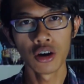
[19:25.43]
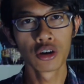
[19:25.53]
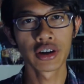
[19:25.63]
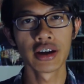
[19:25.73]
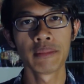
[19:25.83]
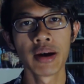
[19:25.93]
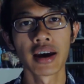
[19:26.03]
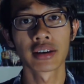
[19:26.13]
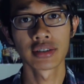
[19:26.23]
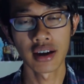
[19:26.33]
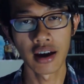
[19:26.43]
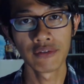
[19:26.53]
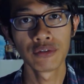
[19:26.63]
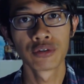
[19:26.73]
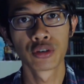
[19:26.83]
Okay, I'm back.
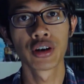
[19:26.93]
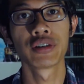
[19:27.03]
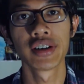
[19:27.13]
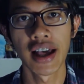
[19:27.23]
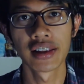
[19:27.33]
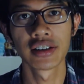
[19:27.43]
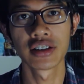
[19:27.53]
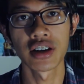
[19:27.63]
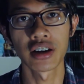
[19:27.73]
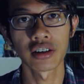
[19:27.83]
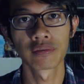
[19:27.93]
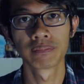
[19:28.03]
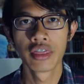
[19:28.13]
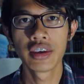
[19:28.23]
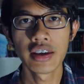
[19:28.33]
Time for a reality check.
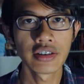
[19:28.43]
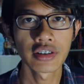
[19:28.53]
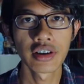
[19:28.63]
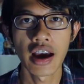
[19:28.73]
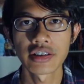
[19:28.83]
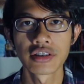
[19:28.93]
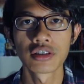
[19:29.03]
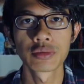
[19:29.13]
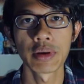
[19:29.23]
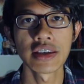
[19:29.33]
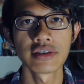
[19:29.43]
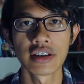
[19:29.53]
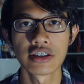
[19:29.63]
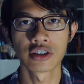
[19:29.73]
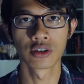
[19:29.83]
The International Space
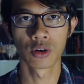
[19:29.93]
Station,